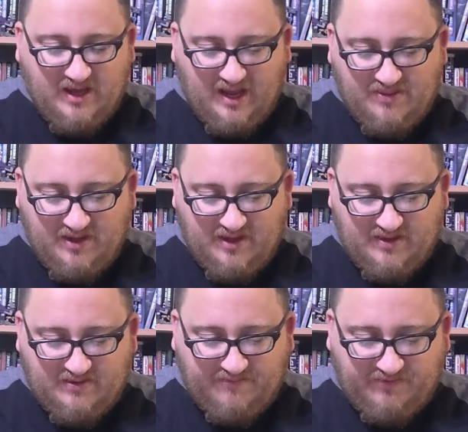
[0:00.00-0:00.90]
And
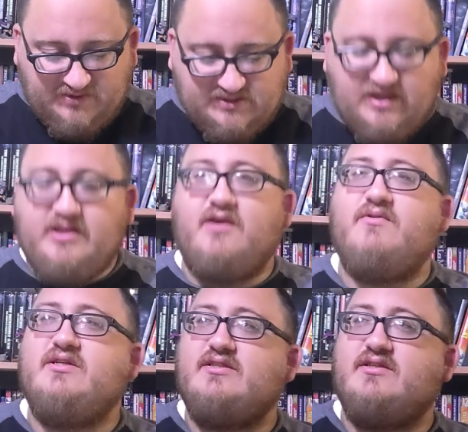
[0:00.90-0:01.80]
then the first thing that
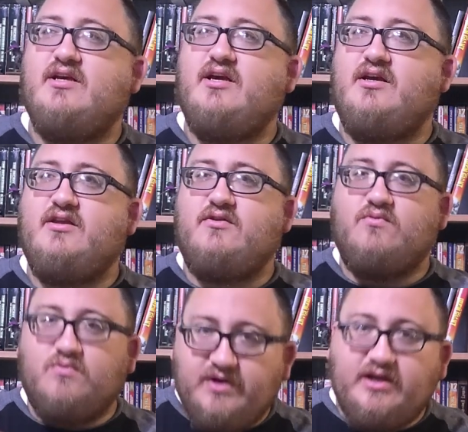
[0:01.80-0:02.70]
we see the
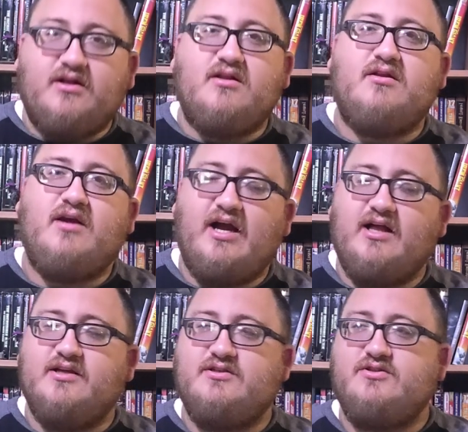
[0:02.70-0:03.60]
real
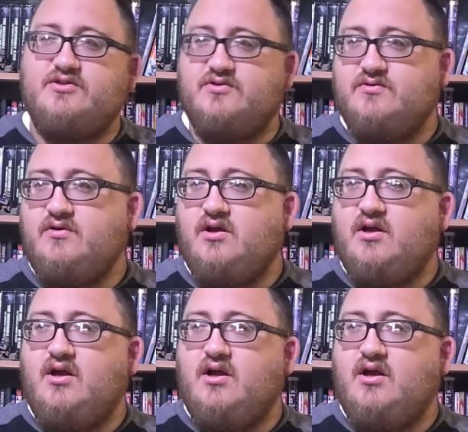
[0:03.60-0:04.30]
Alice do